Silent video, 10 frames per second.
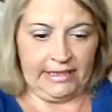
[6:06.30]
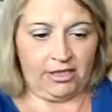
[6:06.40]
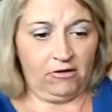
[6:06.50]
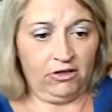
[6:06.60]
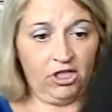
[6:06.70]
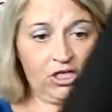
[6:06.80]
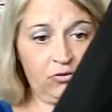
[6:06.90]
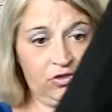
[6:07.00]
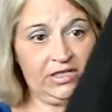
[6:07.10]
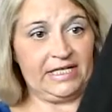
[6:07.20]
they don't look
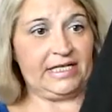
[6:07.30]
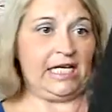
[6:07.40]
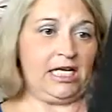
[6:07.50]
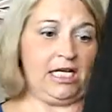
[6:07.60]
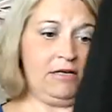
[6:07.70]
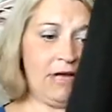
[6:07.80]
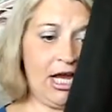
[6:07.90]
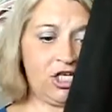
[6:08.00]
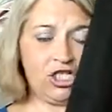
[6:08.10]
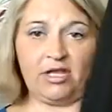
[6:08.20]
real skinny.
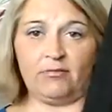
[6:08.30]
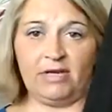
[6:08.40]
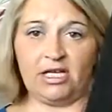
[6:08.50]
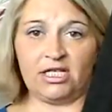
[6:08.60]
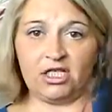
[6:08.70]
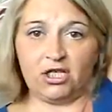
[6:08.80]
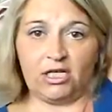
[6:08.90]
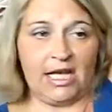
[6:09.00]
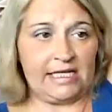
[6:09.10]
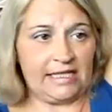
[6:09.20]
Actually, the Mia's
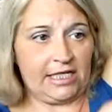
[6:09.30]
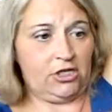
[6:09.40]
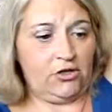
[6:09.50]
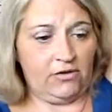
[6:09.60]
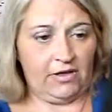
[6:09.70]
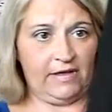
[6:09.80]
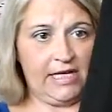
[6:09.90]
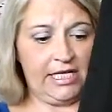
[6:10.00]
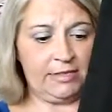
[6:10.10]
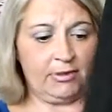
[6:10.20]
look a lot skinnier than
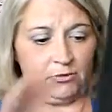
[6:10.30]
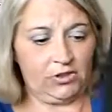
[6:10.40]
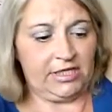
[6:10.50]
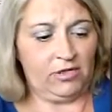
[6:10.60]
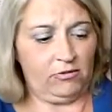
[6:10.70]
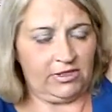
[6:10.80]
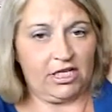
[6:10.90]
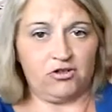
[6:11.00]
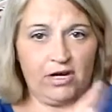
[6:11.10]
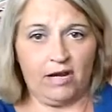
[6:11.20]
these, but we'll see once
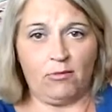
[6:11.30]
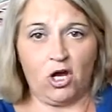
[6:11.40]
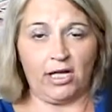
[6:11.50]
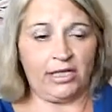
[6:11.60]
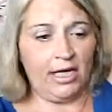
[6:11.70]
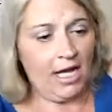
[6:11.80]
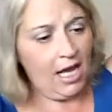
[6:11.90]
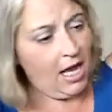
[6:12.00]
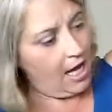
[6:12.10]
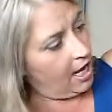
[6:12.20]
I try them on.
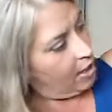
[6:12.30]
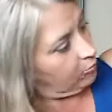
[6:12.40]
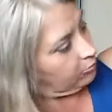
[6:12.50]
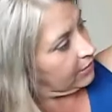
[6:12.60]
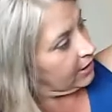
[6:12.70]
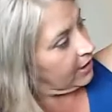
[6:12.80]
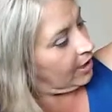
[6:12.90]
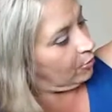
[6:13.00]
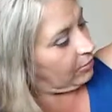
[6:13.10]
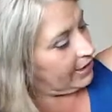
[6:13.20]

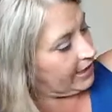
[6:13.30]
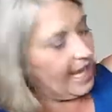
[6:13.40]
But